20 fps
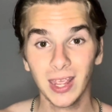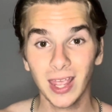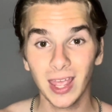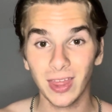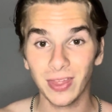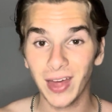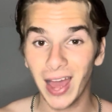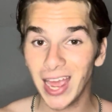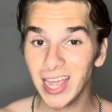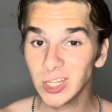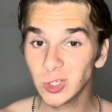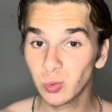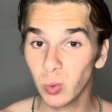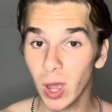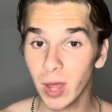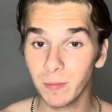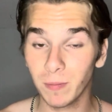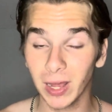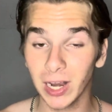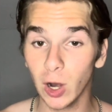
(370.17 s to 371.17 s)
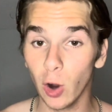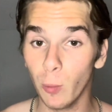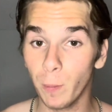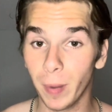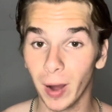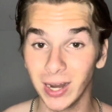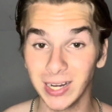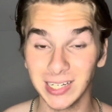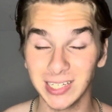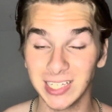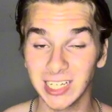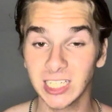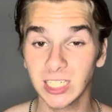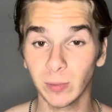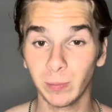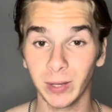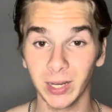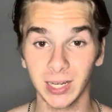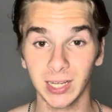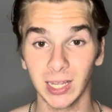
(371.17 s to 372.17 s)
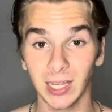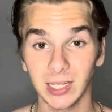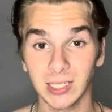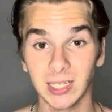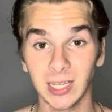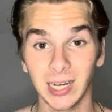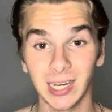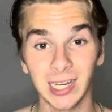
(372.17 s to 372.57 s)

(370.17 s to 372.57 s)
That is when my little buddy discipline kicks in.